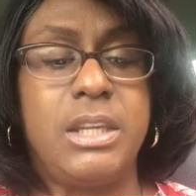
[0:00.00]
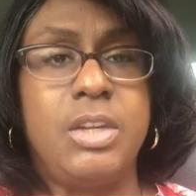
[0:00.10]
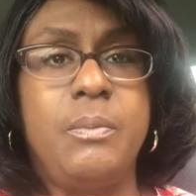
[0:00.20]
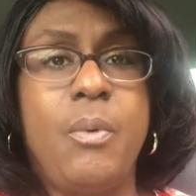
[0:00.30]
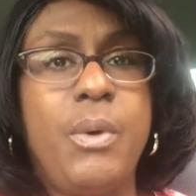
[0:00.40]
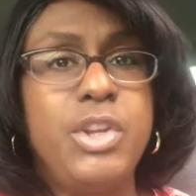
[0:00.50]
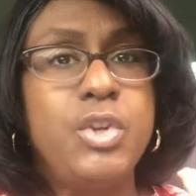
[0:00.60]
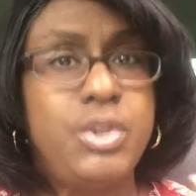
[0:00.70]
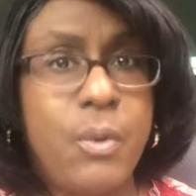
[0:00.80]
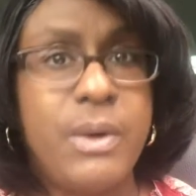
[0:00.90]
when
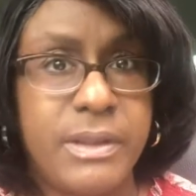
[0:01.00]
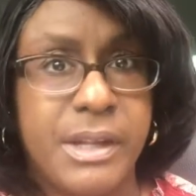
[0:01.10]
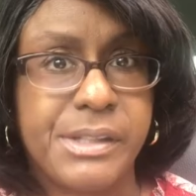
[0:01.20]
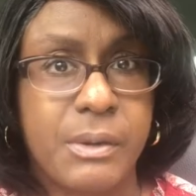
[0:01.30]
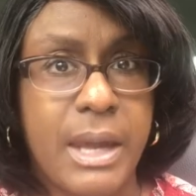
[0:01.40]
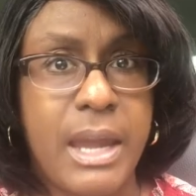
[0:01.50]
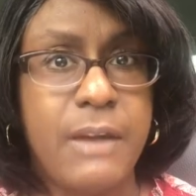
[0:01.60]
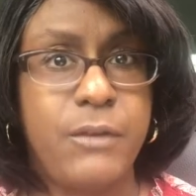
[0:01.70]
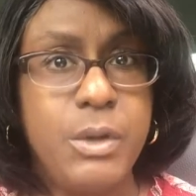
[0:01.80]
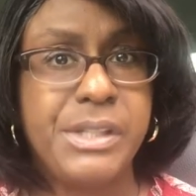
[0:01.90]
you're doing this, okay,
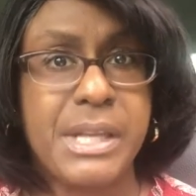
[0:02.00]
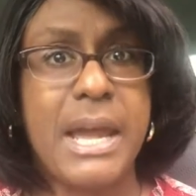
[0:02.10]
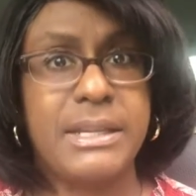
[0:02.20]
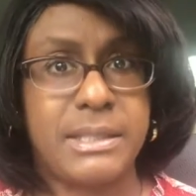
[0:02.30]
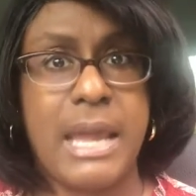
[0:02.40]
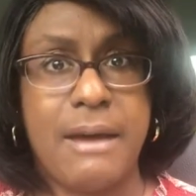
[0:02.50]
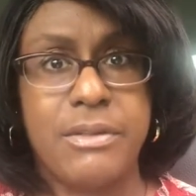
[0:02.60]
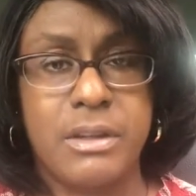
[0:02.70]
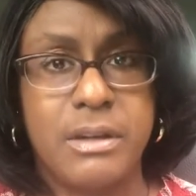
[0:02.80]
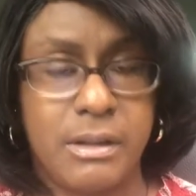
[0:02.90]
if you decide to
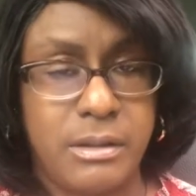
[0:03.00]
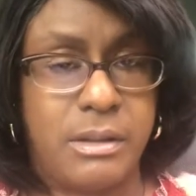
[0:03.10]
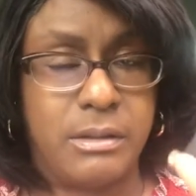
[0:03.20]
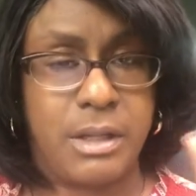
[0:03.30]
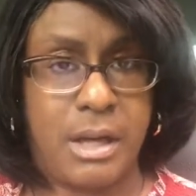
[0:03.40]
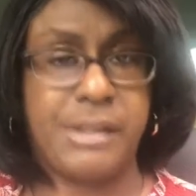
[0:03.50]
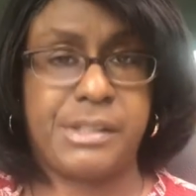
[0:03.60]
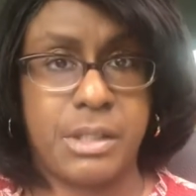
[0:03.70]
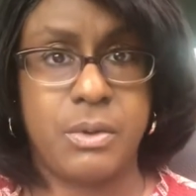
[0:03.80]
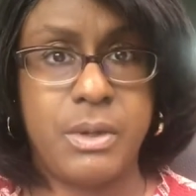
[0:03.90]
have the
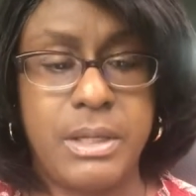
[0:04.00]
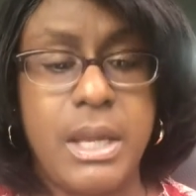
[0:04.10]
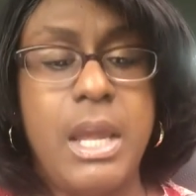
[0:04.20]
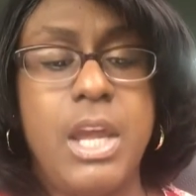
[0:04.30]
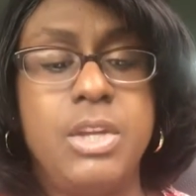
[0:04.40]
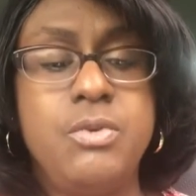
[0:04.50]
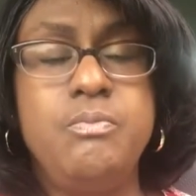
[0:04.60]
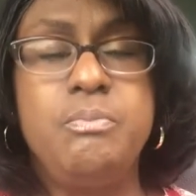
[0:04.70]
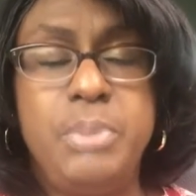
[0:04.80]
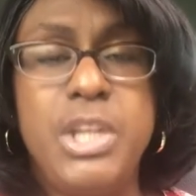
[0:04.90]
guts to do it, you
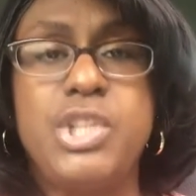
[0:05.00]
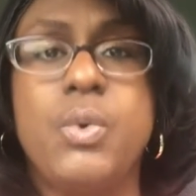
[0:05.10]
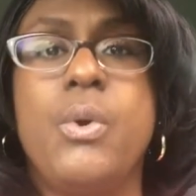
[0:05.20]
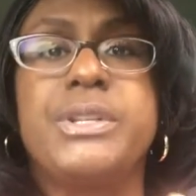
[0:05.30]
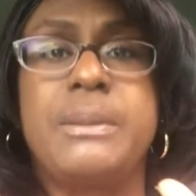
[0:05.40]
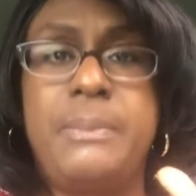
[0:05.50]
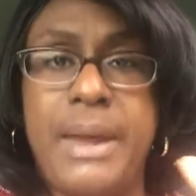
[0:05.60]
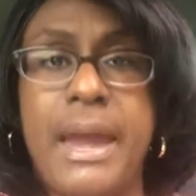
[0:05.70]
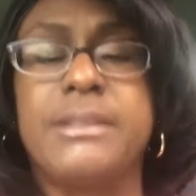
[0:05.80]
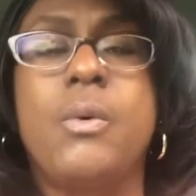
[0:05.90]
be sure to
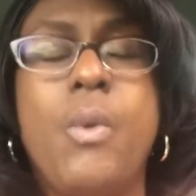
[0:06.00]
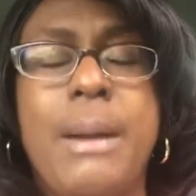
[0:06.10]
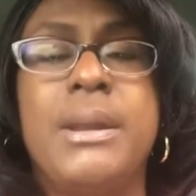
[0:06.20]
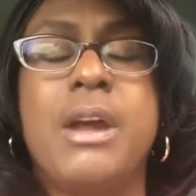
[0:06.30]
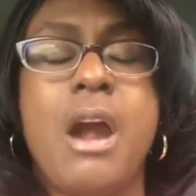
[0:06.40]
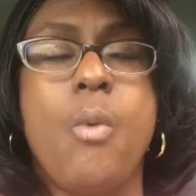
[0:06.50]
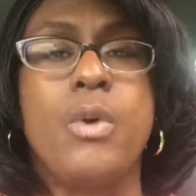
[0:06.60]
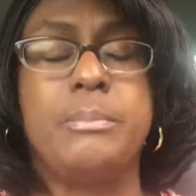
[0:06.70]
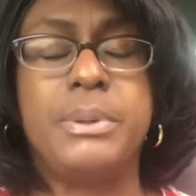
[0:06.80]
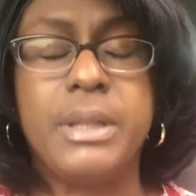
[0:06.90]
pack the webinar
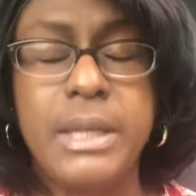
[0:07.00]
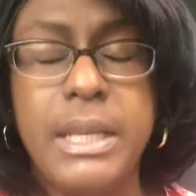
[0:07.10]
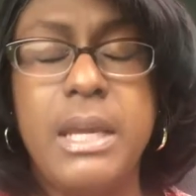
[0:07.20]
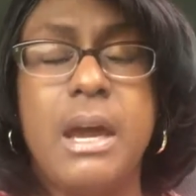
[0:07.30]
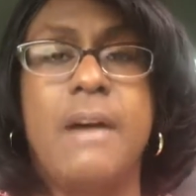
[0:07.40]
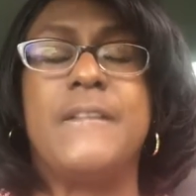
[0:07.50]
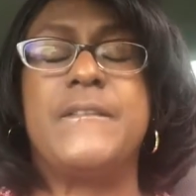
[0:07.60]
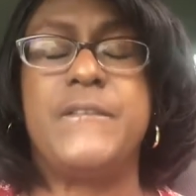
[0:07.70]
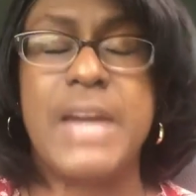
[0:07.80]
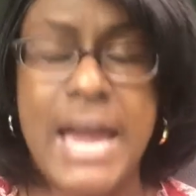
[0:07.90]
with plenty of
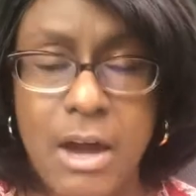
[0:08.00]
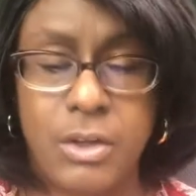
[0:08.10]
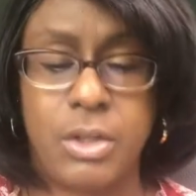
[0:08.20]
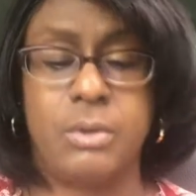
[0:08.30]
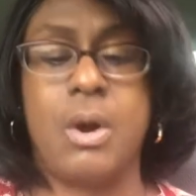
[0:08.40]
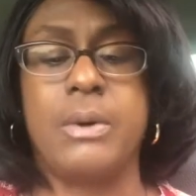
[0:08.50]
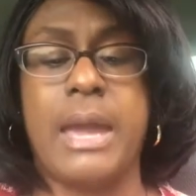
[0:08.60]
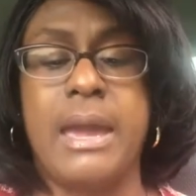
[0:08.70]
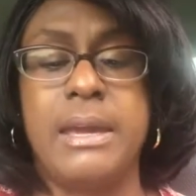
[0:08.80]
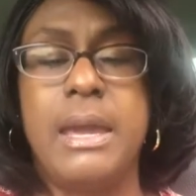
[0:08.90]
value.
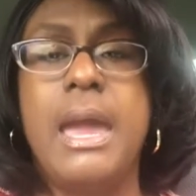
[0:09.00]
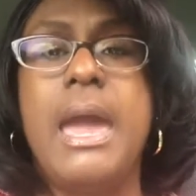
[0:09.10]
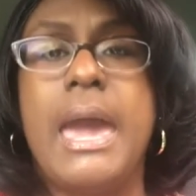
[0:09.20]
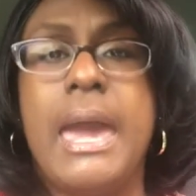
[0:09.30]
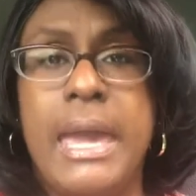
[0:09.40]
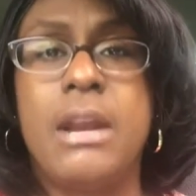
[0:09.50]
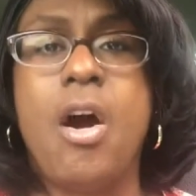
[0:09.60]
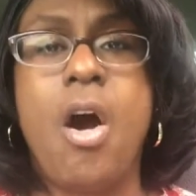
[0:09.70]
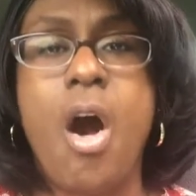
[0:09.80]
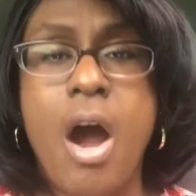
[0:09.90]
Okay, and
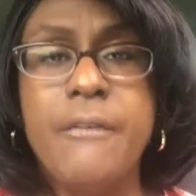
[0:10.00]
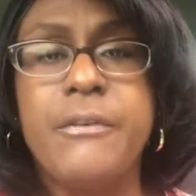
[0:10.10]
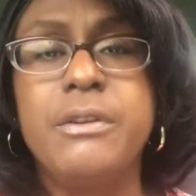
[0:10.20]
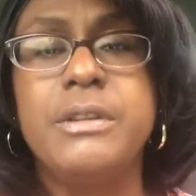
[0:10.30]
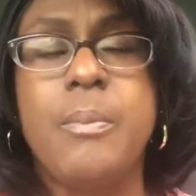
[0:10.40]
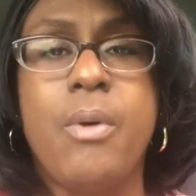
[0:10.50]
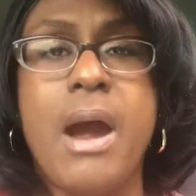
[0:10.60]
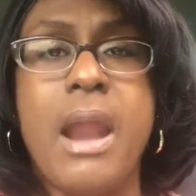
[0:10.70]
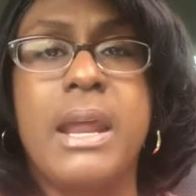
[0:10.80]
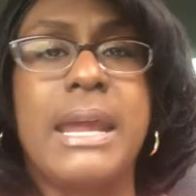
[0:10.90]
offer the
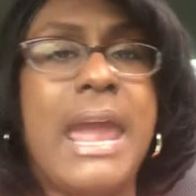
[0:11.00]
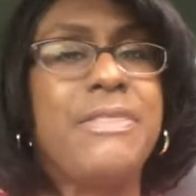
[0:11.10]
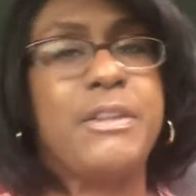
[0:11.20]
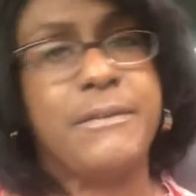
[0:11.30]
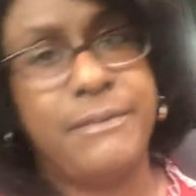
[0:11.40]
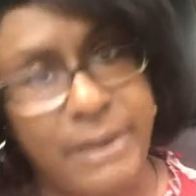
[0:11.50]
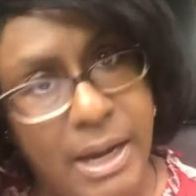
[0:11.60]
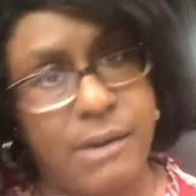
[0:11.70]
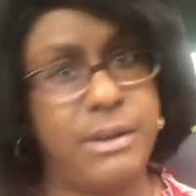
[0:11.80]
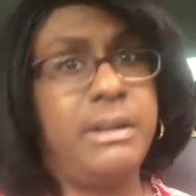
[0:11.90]
product at the
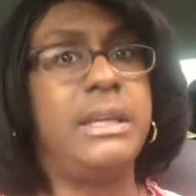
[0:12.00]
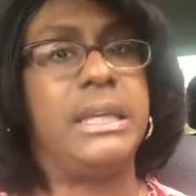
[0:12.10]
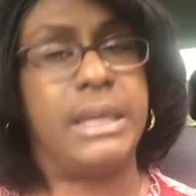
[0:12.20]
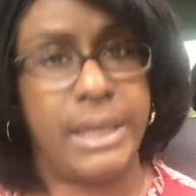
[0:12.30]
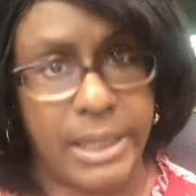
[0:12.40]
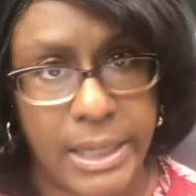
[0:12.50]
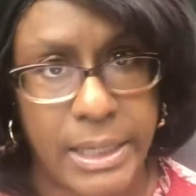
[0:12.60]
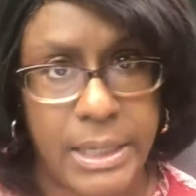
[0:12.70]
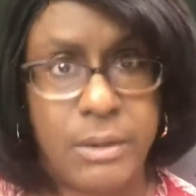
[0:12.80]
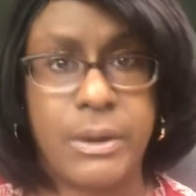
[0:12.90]
very
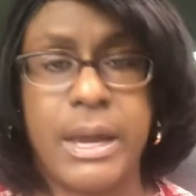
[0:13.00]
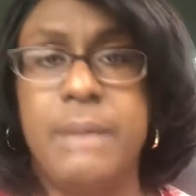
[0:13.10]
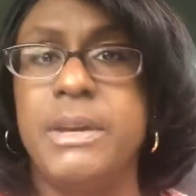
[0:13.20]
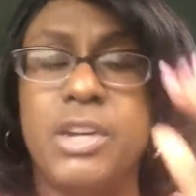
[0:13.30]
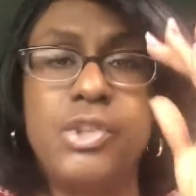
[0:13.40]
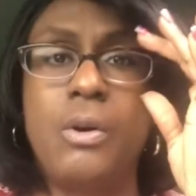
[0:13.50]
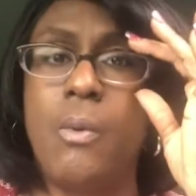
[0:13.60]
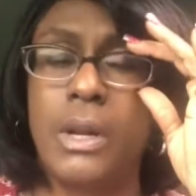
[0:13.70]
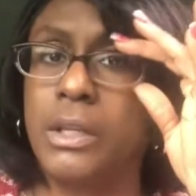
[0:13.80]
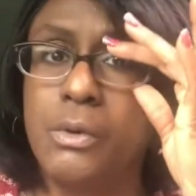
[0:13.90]
end. Okay, because you
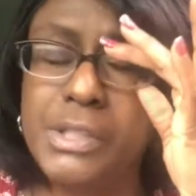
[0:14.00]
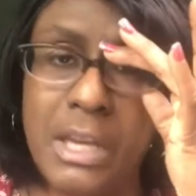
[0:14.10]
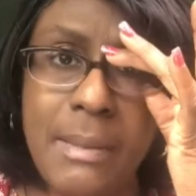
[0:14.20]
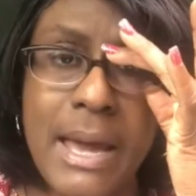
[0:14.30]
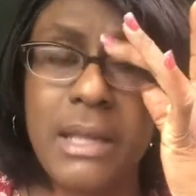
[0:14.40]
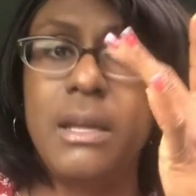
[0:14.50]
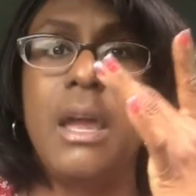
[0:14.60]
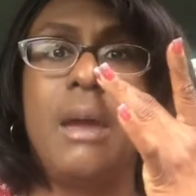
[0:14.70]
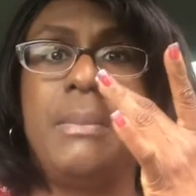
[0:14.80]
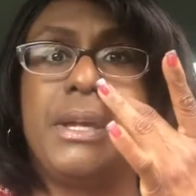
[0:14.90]
don't want to lose anybody,
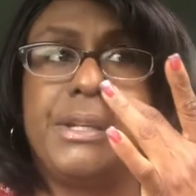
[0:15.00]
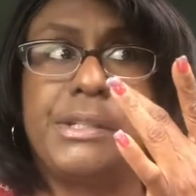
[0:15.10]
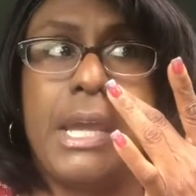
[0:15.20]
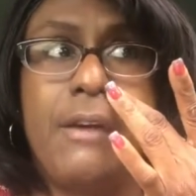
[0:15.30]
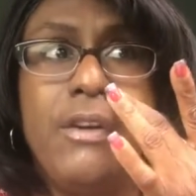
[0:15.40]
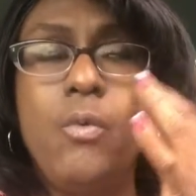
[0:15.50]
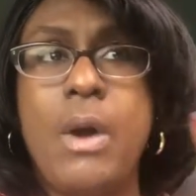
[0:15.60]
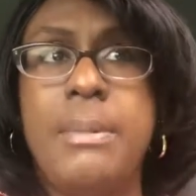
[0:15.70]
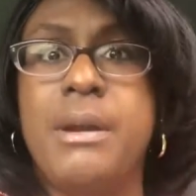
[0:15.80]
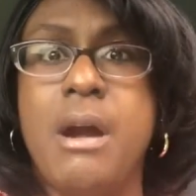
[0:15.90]
because every
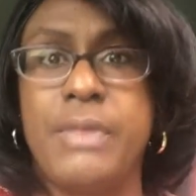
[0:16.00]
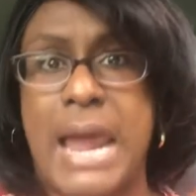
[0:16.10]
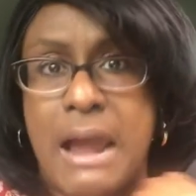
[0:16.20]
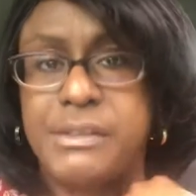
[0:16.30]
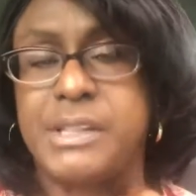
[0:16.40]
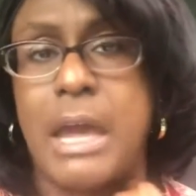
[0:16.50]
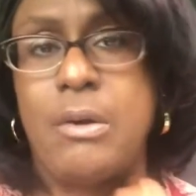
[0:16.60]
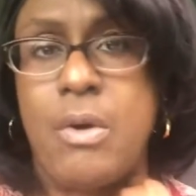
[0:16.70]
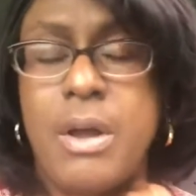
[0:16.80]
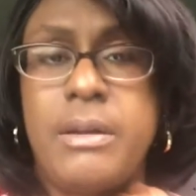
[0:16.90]
webinar that I've sat
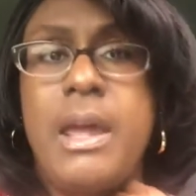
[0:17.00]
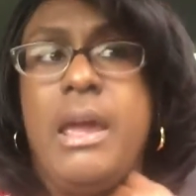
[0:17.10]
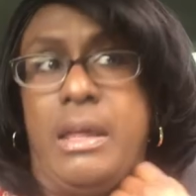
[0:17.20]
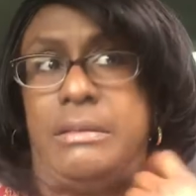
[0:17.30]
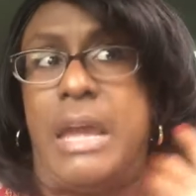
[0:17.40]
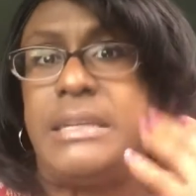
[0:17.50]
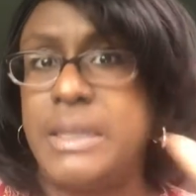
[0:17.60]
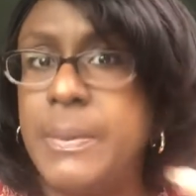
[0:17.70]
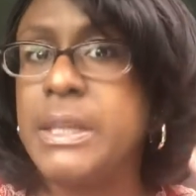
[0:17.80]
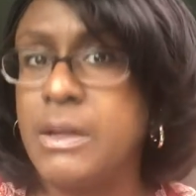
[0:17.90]
on, they
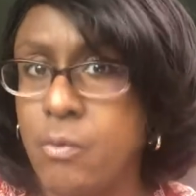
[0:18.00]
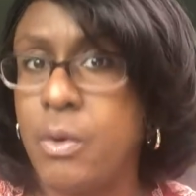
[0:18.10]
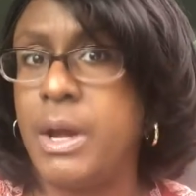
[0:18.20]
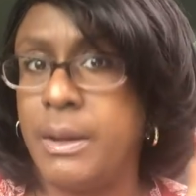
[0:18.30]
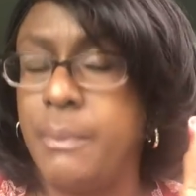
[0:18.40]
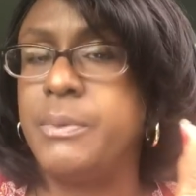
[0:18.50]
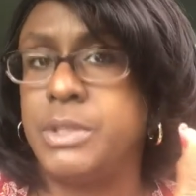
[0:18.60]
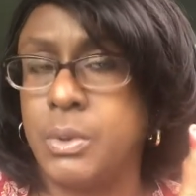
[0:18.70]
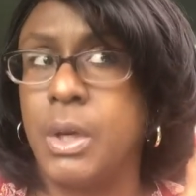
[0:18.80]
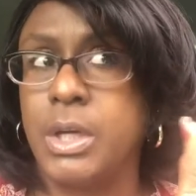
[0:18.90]
typically run
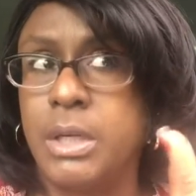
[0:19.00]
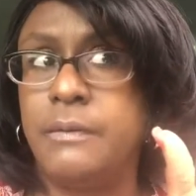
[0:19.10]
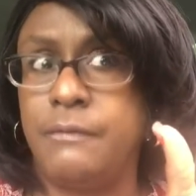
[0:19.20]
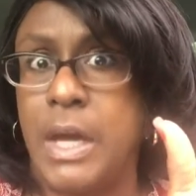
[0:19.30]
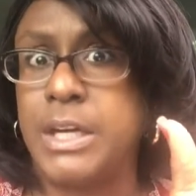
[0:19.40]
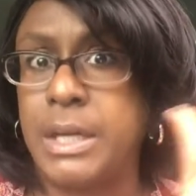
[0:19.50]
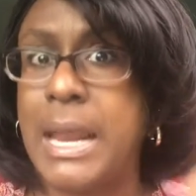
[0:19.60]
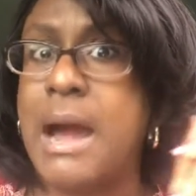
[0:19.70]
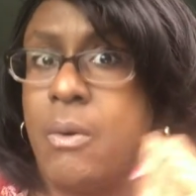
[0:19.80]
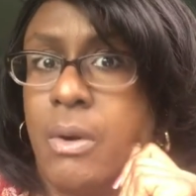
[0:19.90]
to a good
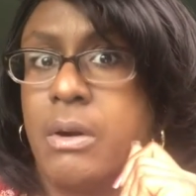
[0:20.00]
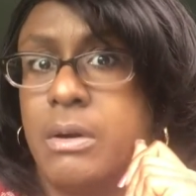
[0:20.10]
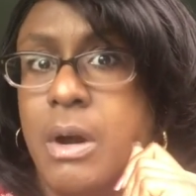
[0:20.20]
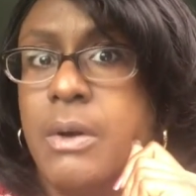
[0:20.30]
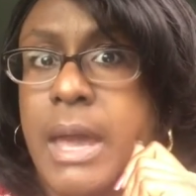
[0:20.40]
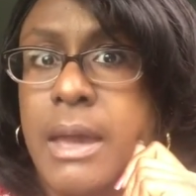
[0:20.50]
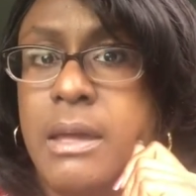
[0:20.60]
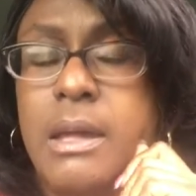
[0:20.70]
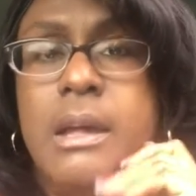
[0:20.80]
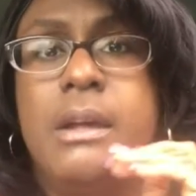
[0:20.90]
hour. Okay,
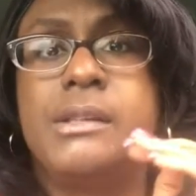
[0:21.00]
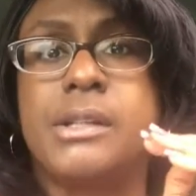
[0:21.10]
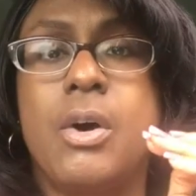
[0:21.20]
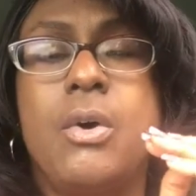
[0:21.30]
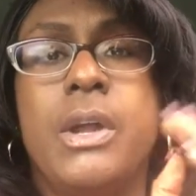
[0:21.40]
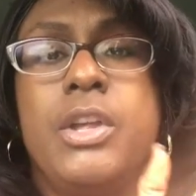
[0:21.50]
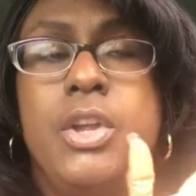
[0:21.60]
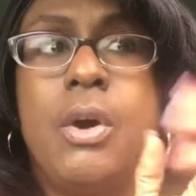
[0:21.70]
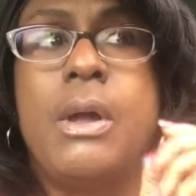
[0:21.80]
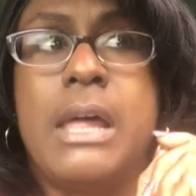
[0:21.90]
so,
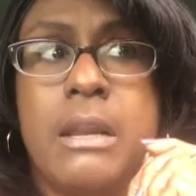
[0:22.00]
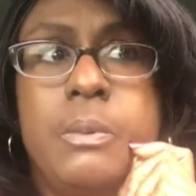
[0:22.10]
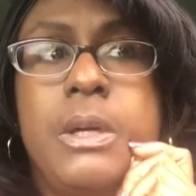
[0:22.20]
and a lot of